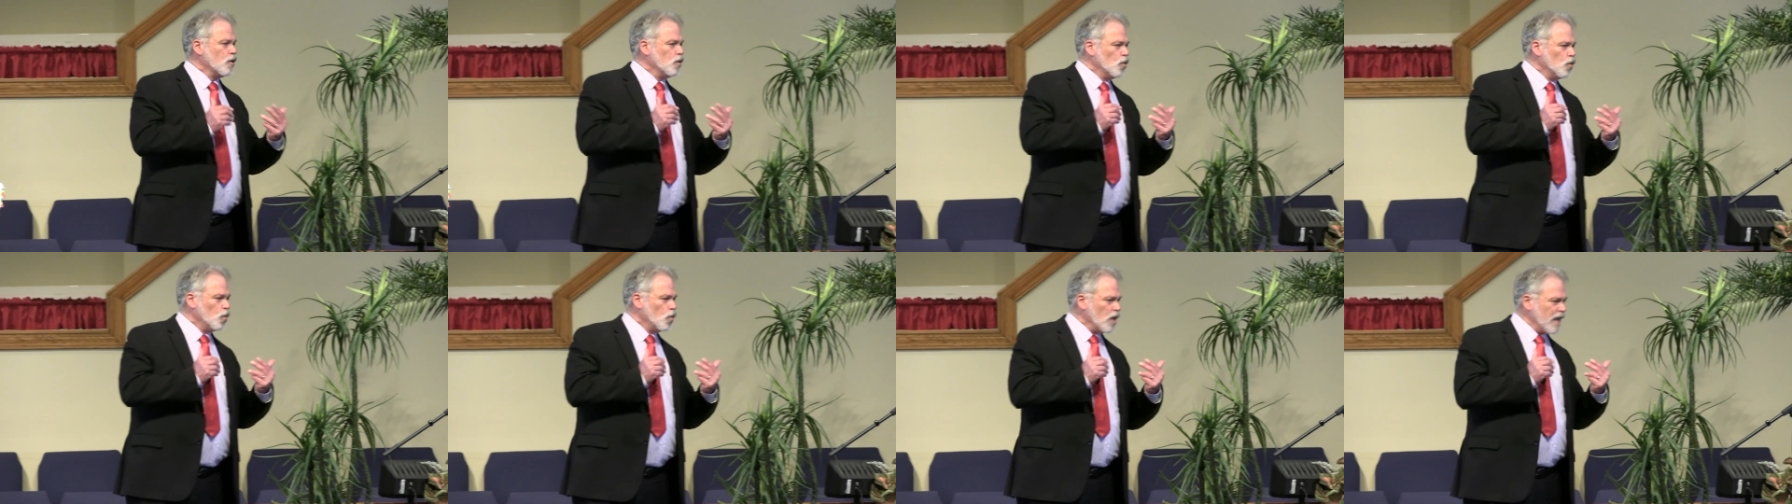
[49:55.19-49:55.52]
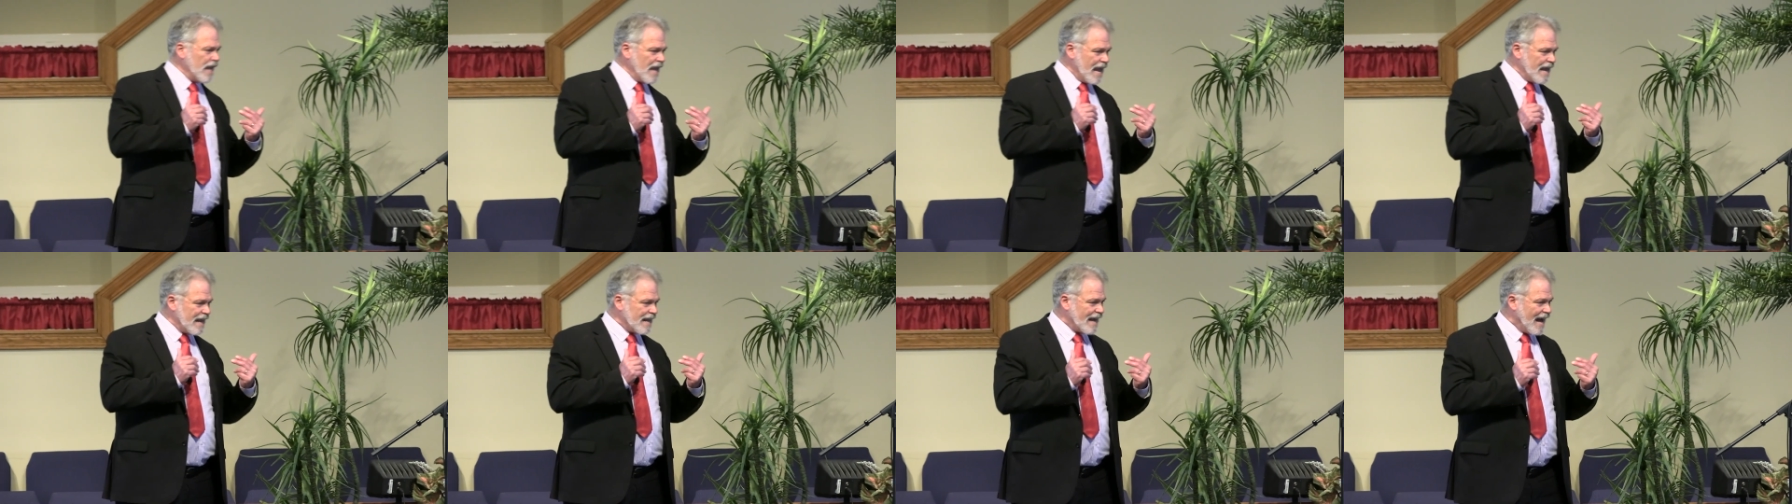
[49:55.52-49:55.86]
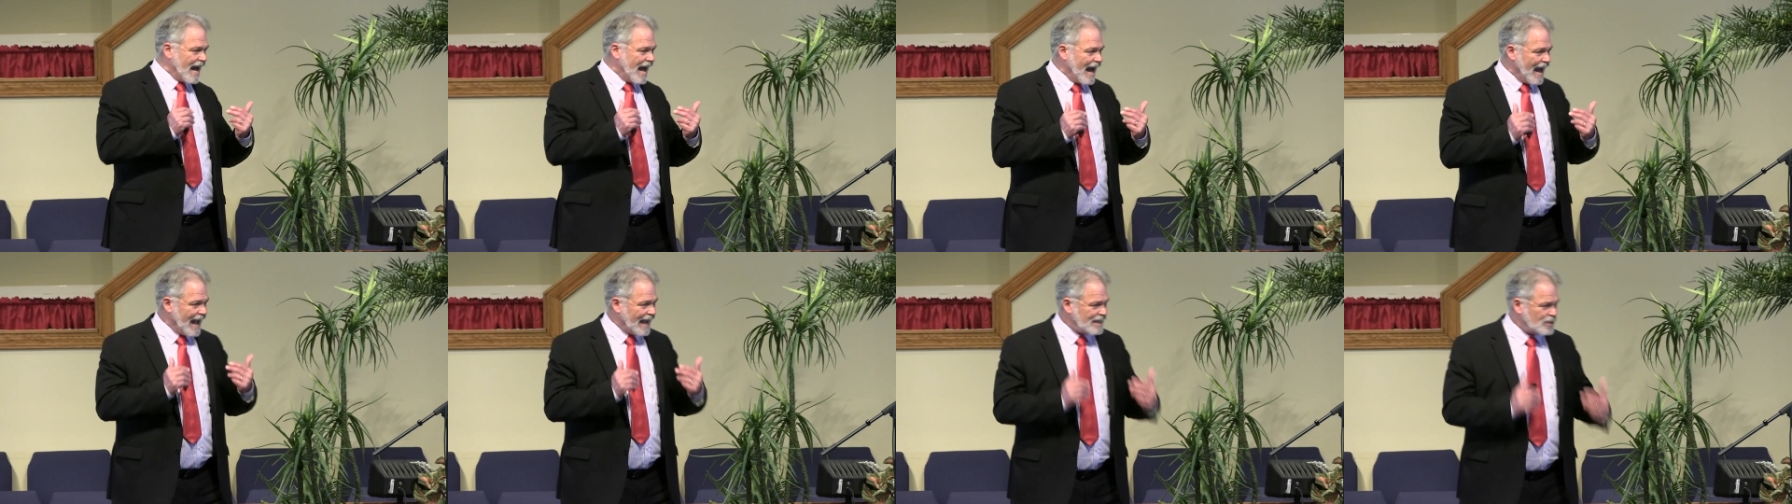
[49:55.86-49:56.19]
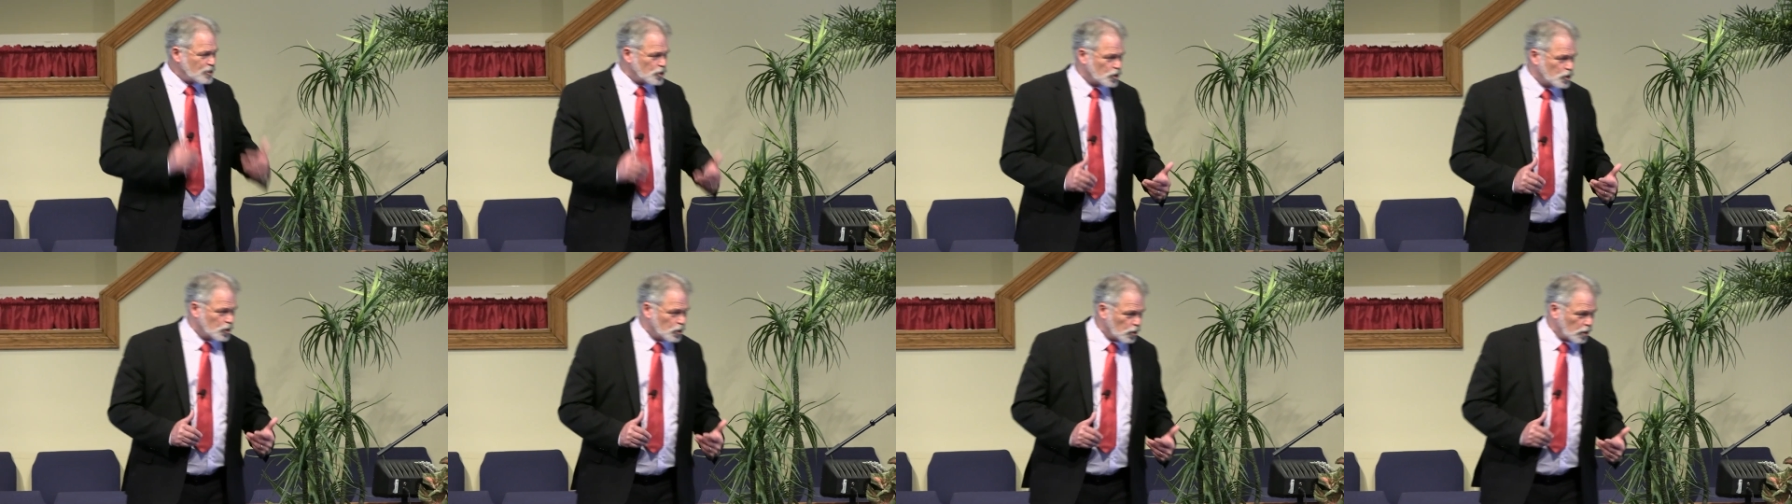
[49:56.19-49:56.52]
we had a high
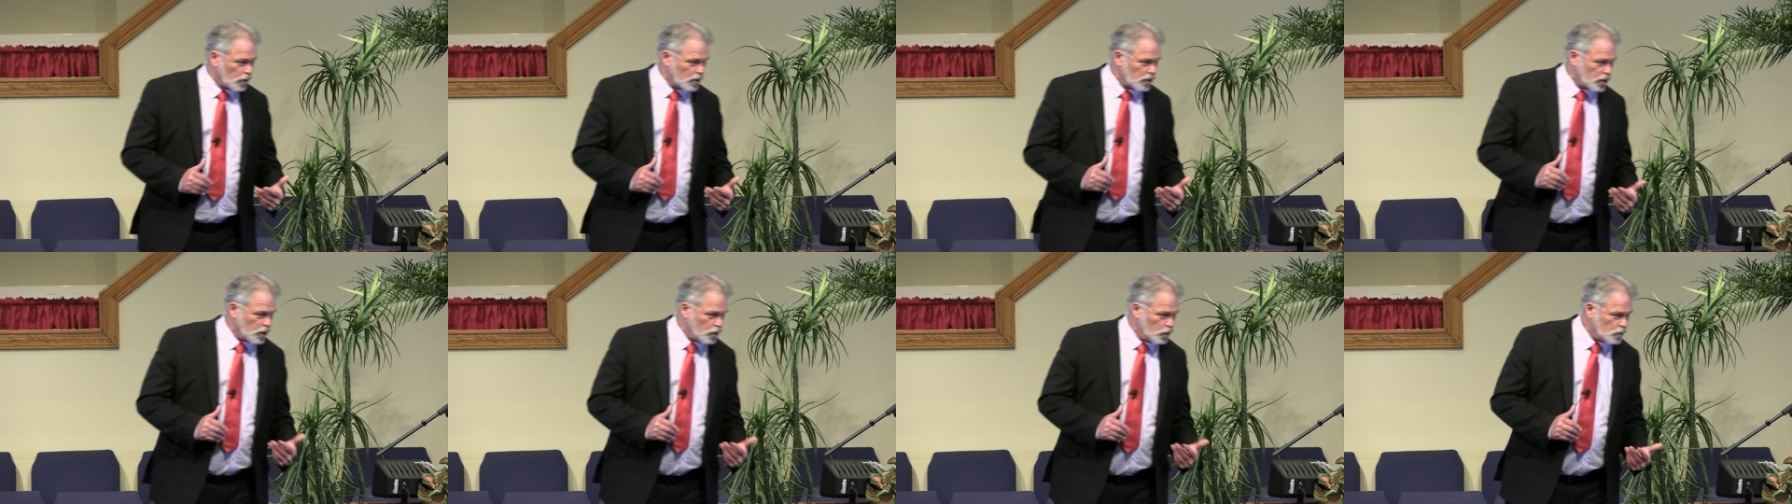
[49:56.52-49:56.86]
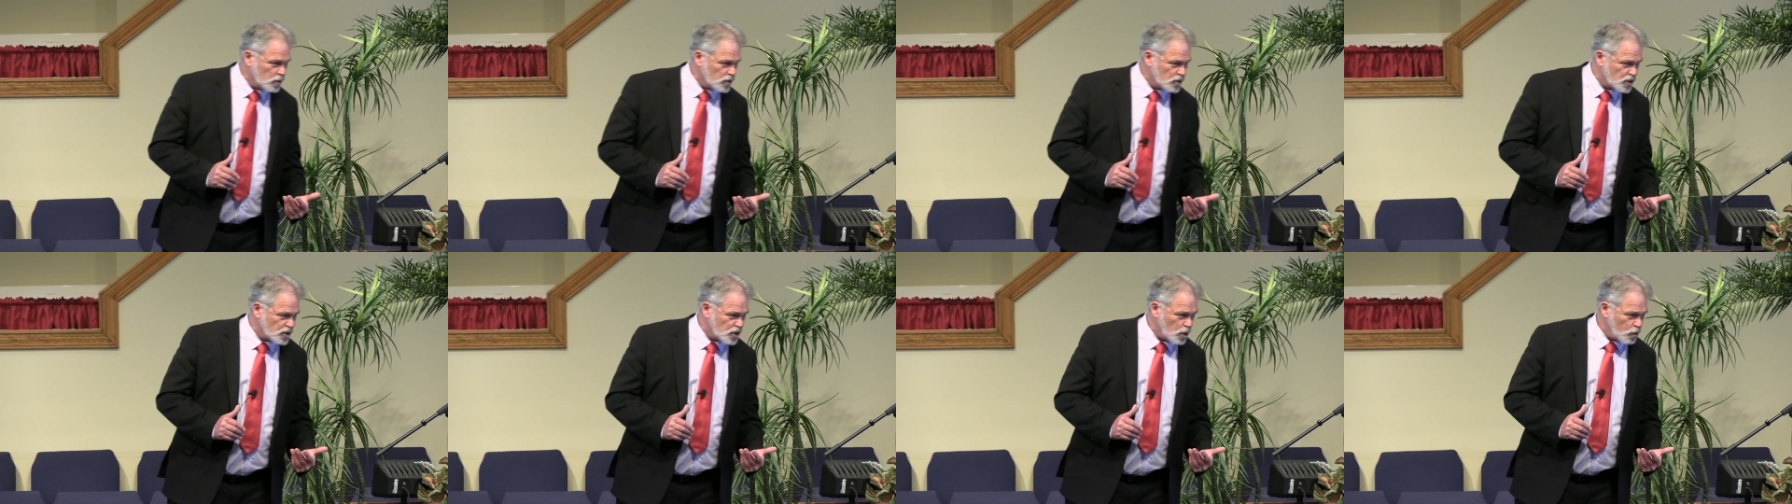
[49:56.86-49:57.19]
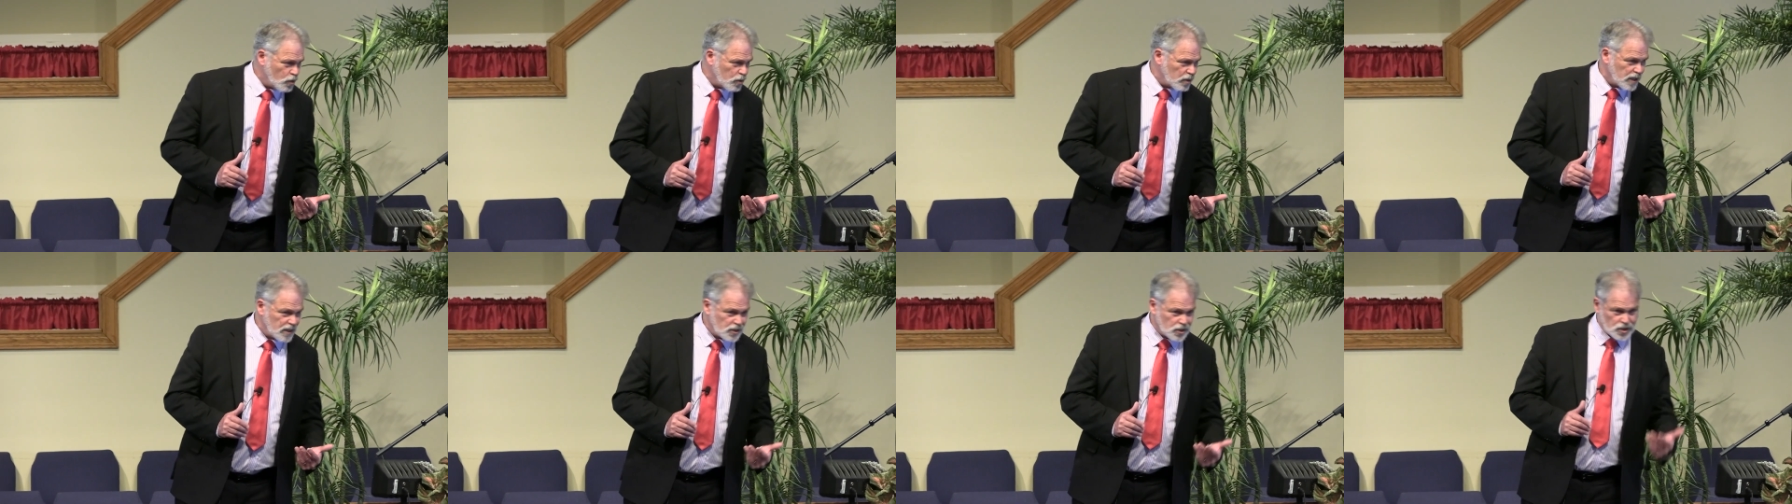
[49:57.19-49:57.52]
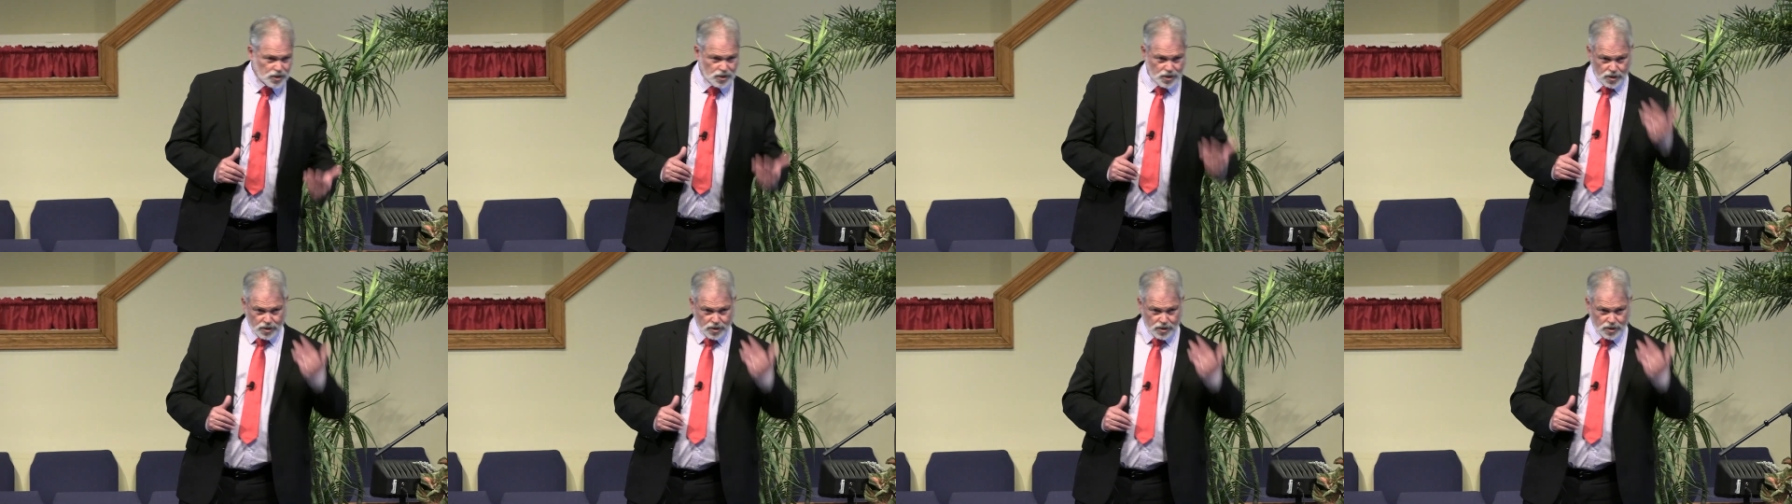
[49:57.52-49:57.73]
schooler who was so gracious,